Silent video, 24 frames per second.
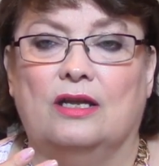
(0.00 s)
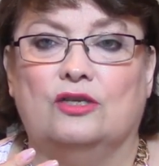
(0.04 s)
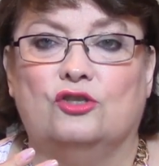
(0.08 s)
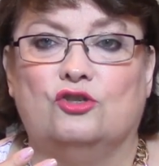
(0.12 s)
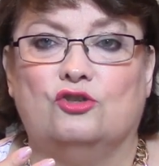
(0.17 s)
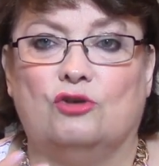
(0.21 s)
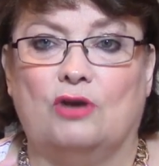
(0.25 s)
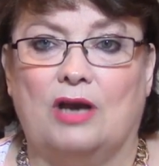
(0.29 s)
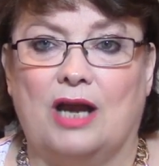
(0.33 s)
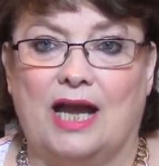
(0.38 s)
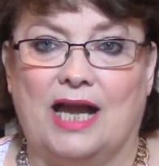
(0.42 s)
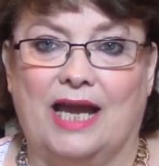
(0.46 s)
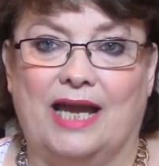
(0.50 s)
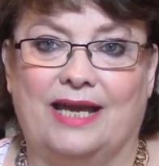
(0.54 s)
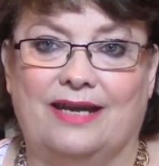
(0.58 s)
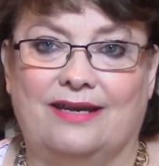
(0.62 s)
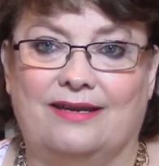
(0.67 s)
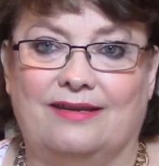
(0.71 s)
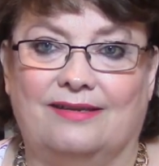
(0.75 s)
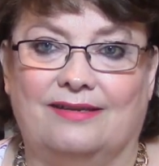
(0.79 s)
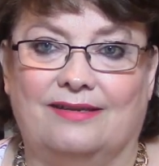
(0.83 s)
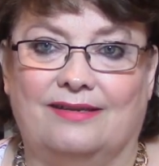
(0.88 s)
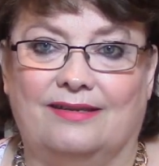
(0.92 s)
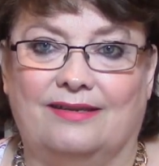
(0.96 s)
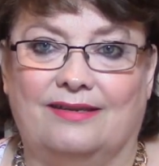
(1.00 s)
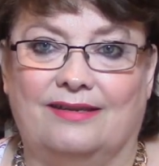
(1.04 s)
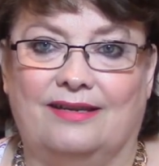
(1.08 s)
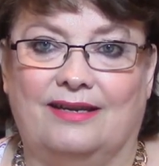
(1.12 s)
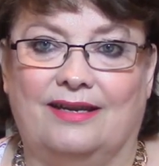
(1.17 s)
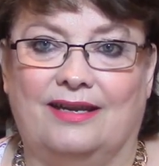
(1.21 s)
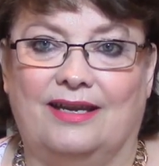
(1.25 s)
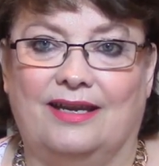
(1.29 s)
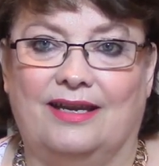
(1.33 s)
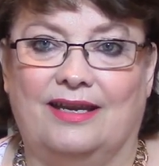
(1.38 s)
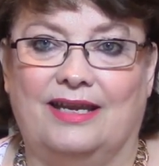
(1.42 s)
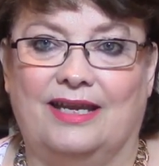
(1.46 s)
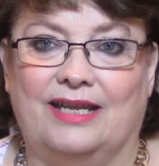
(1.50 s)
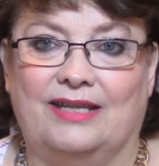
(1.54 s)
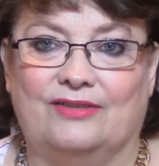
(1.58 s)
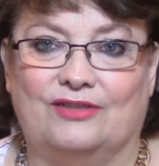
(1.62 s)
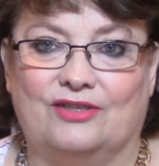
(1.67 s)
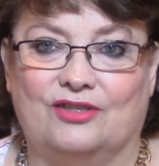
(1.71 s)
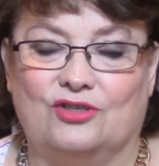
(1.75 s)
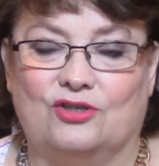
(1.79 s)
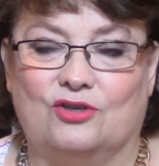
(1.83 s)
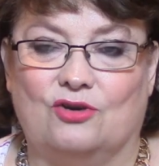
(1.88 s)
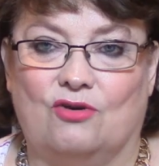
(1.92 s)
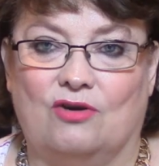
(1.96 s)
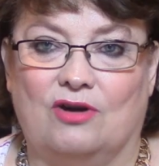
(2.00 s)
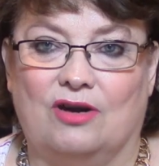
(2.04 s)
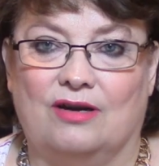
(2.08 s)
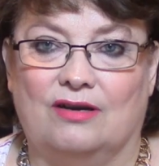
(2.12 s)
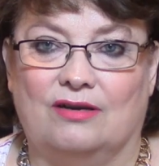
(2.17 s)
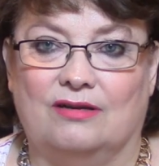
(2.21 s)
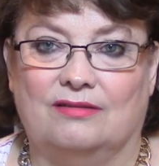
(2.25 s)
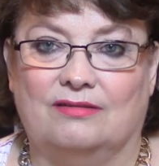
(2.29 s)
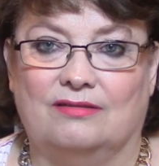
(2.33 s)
tried in the store.